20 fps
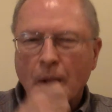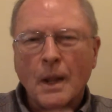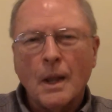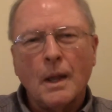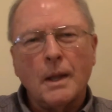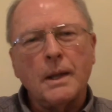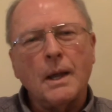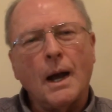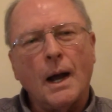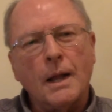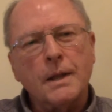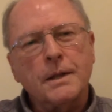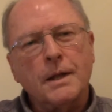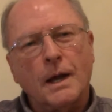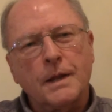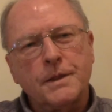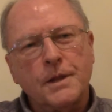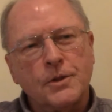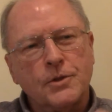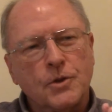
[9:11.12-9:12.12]
Yeah,
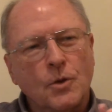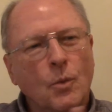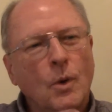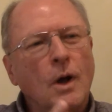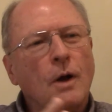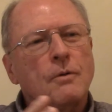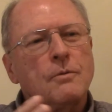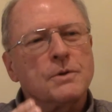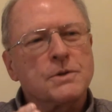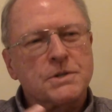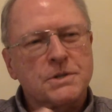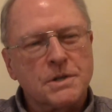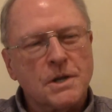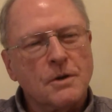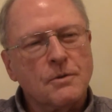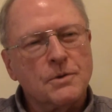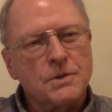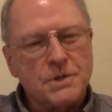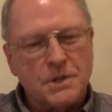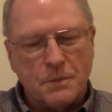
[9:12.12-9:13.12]
I think that, it
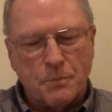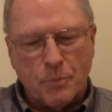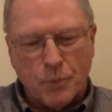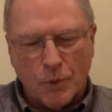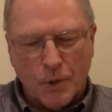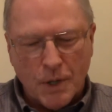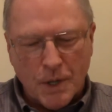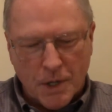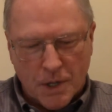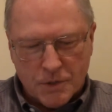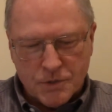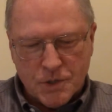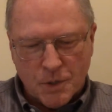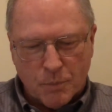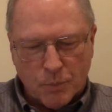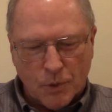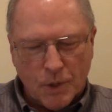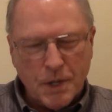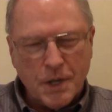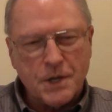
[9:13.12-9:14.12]
was a
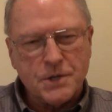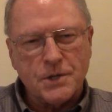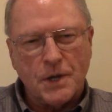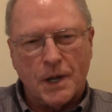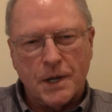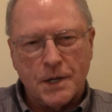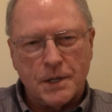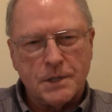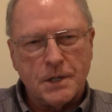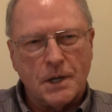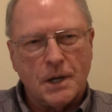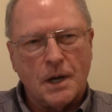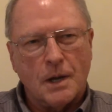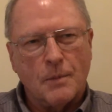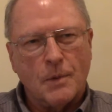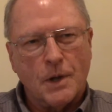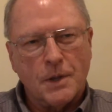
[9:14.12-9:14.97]
pretty exciting time.